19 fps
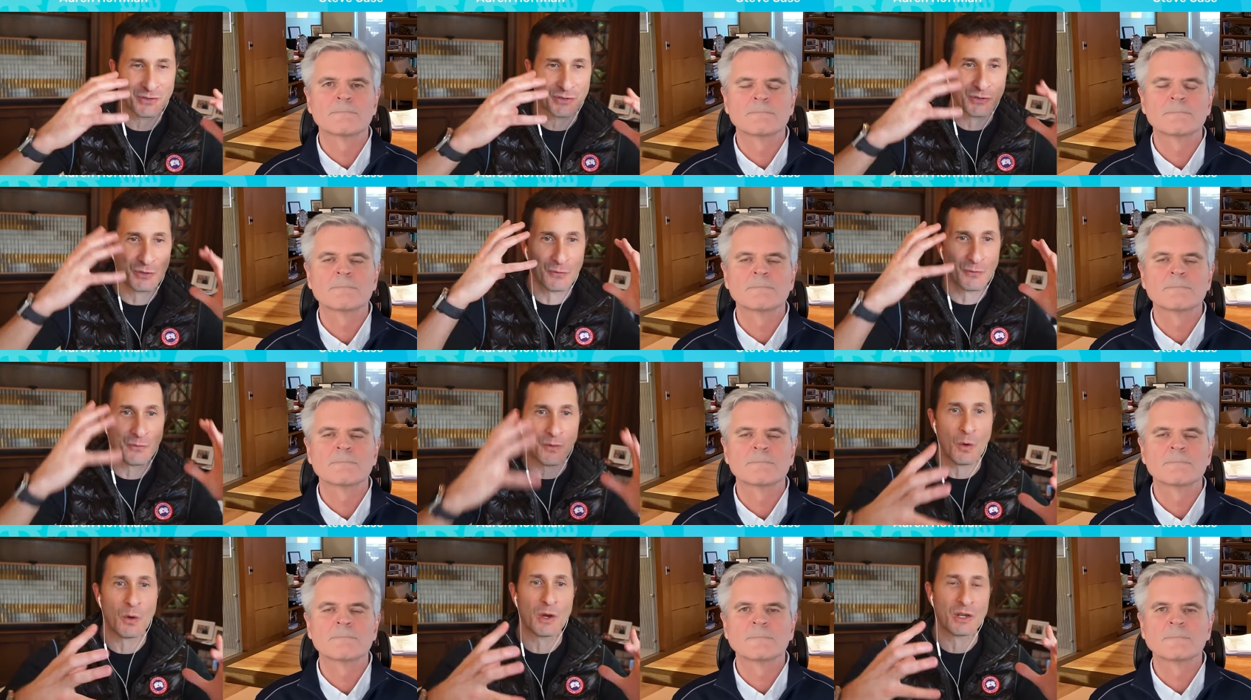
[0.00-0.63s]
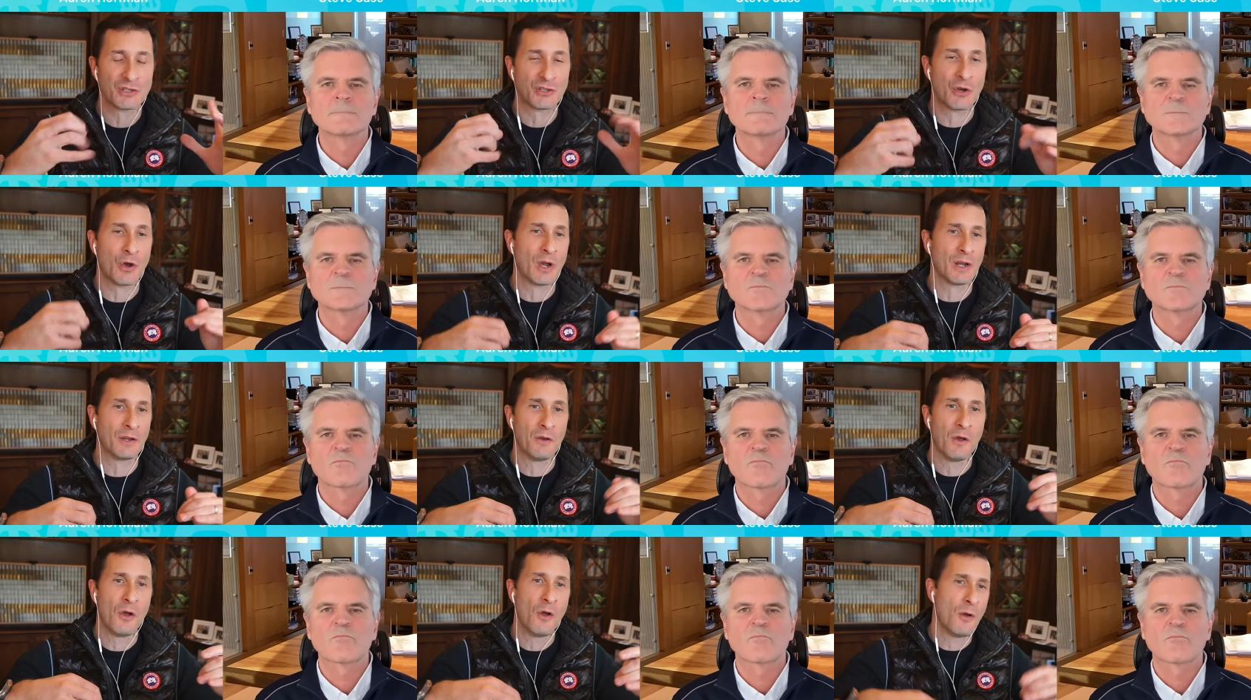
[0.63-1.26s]
Speaker 1: your focus
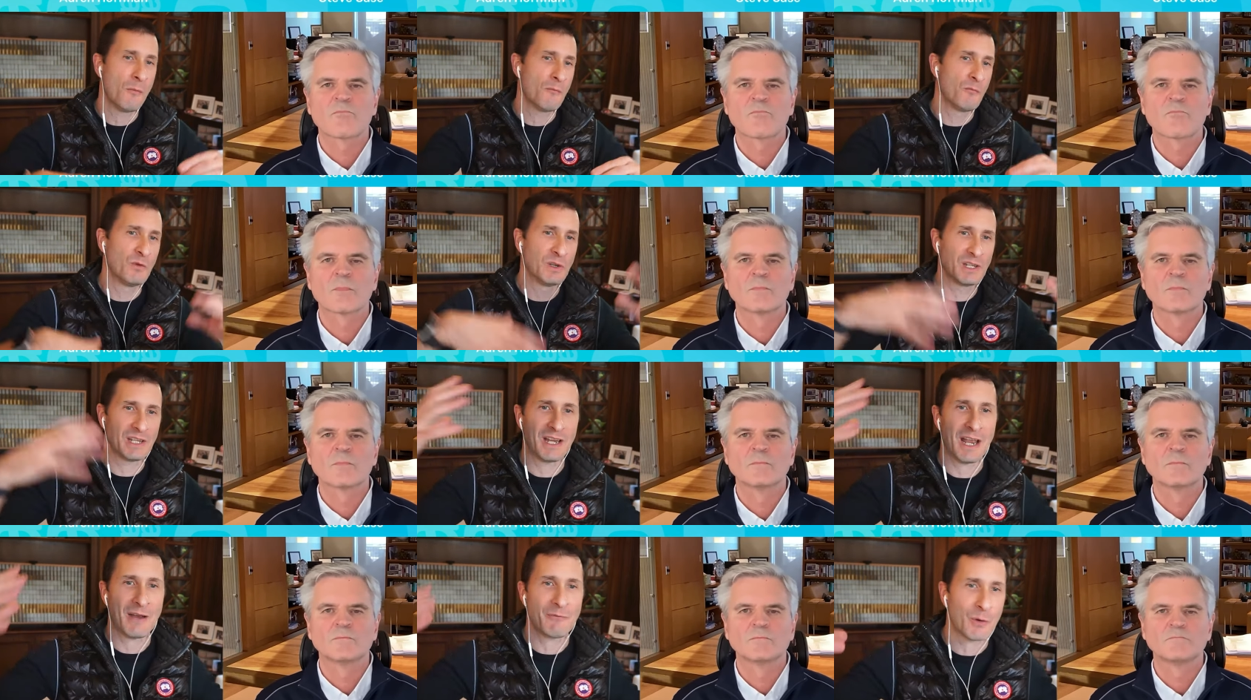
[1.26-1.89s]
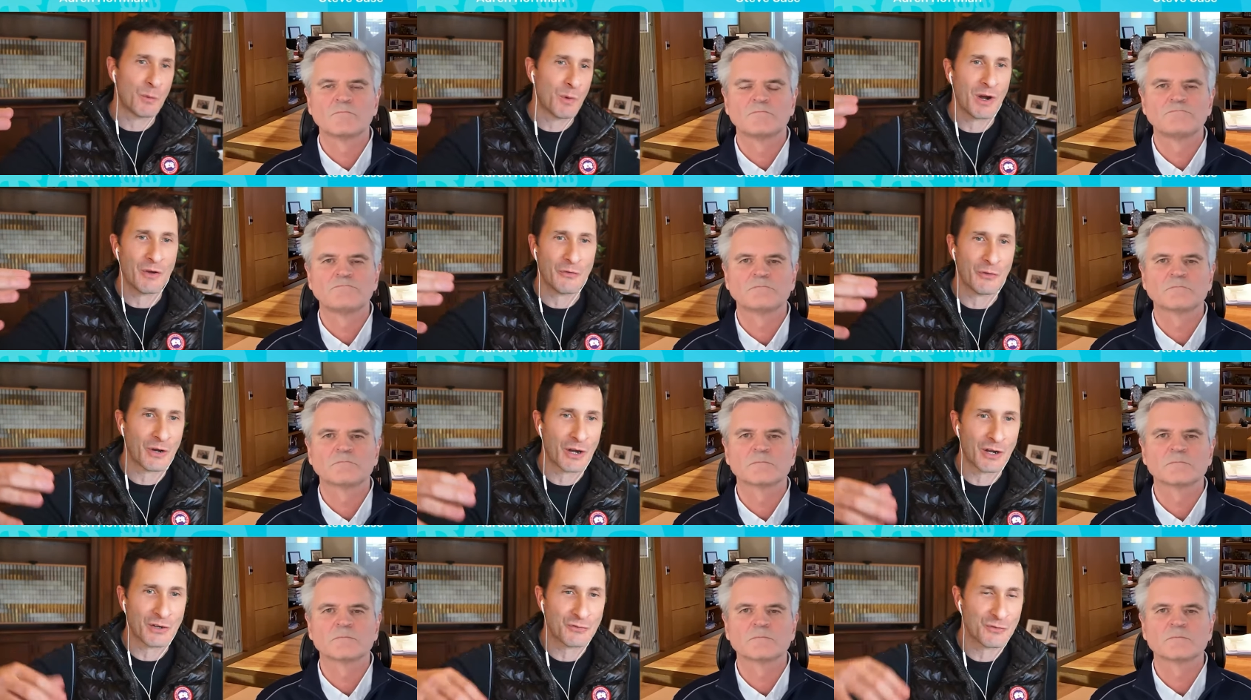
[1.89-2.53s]
on really everywhere in the
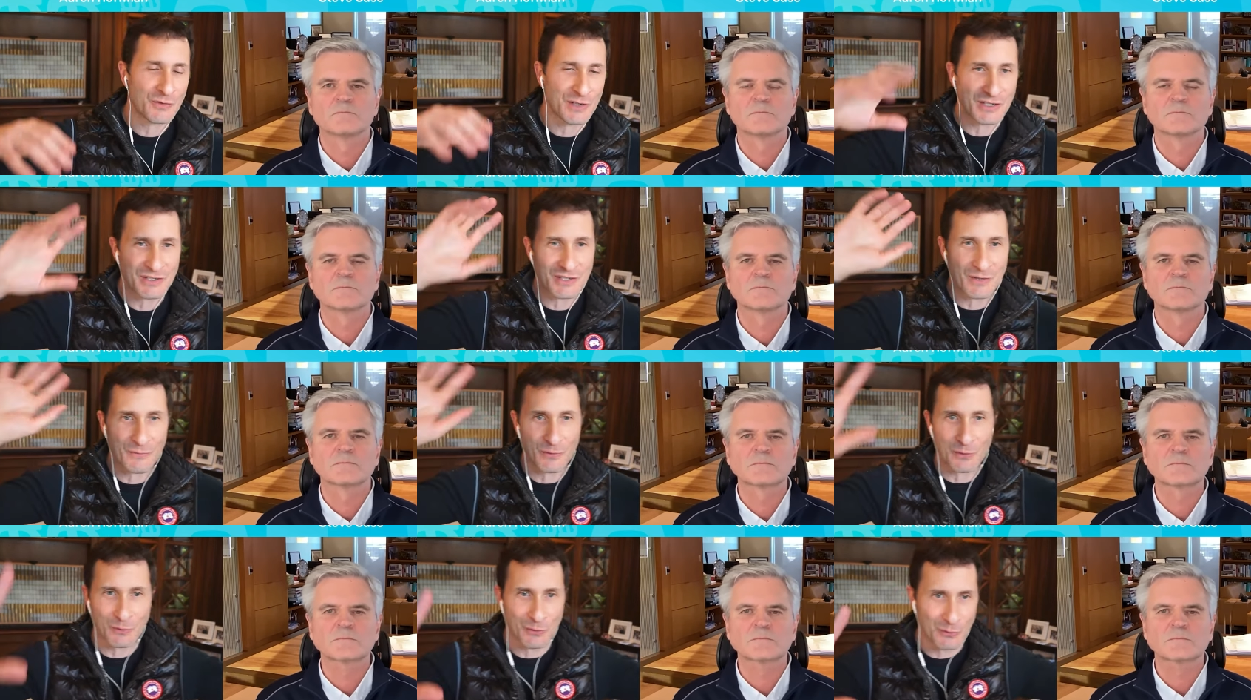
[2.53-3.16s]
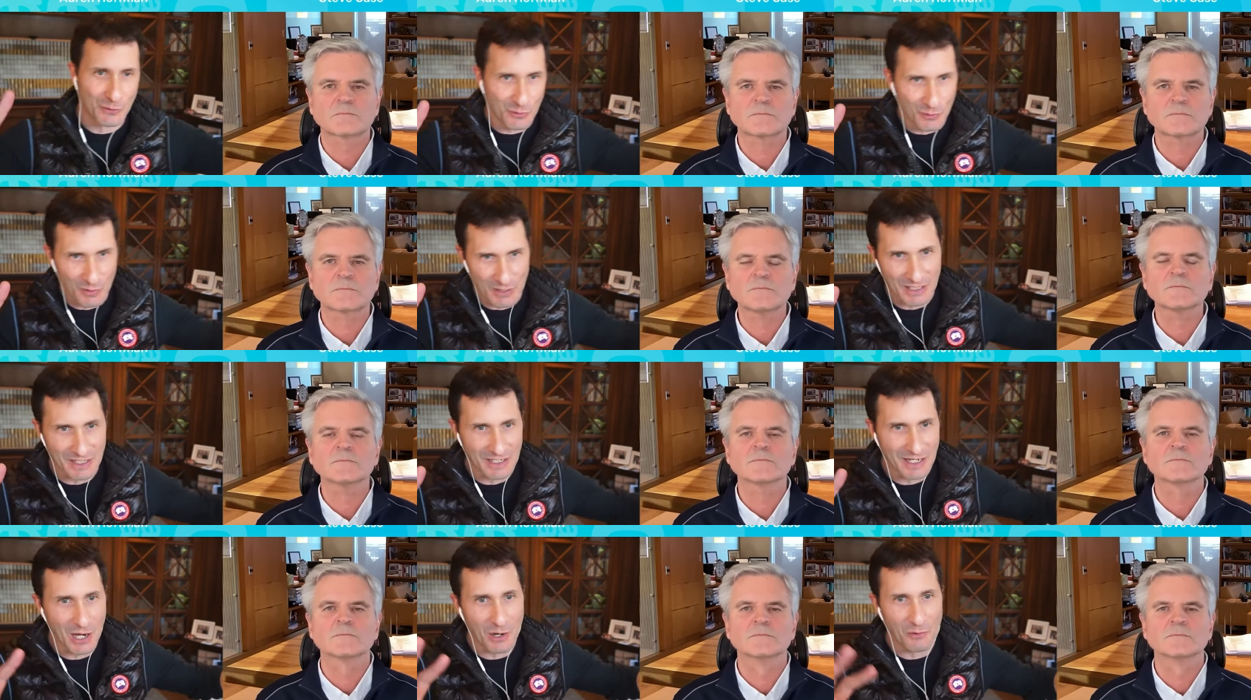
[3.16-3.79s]
country except for New York
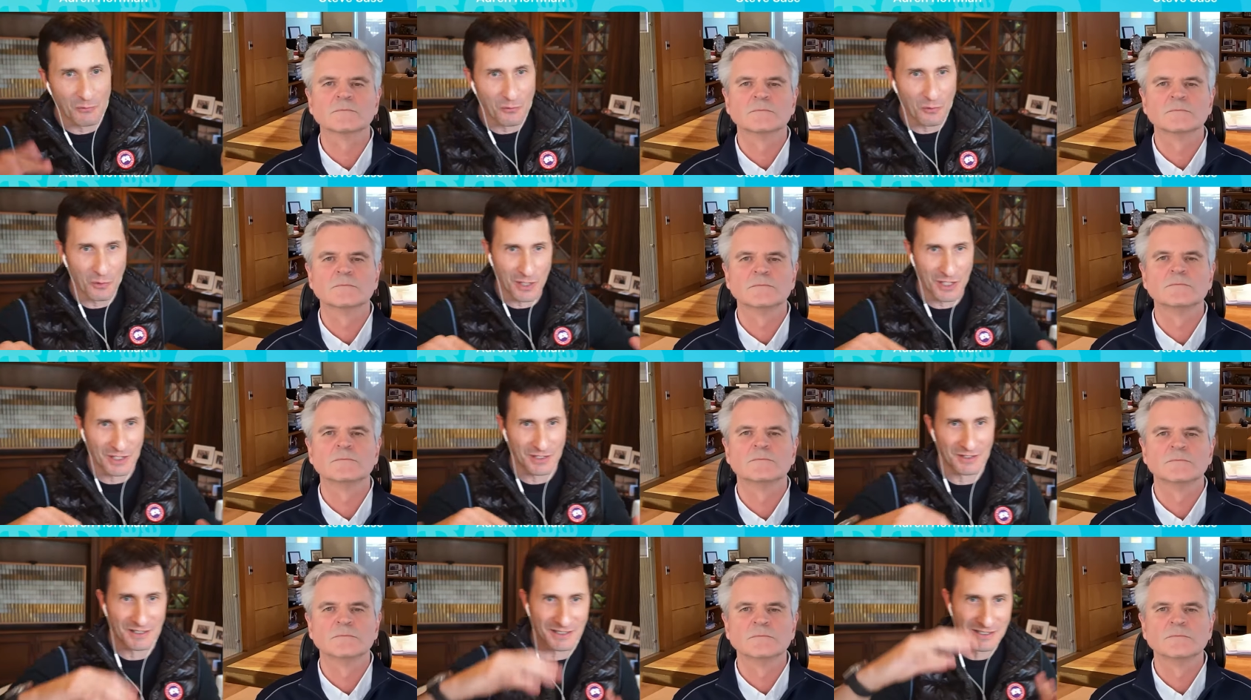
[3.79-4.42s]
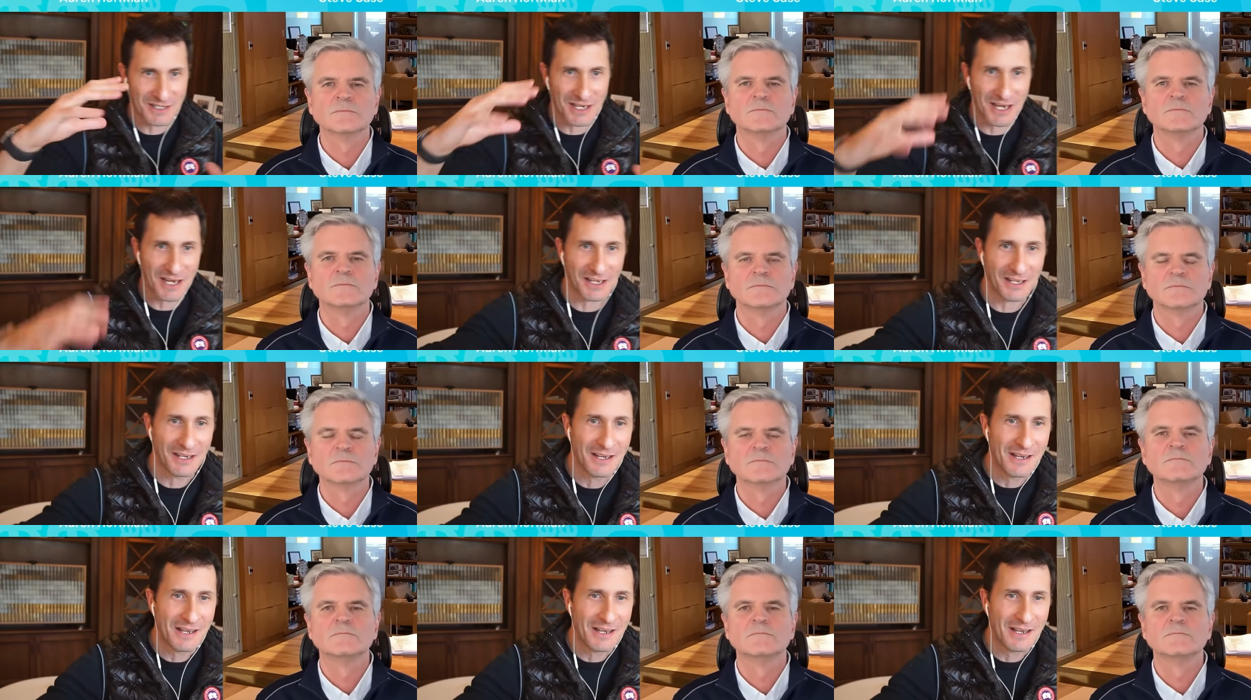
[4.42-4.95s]
and California, let's say.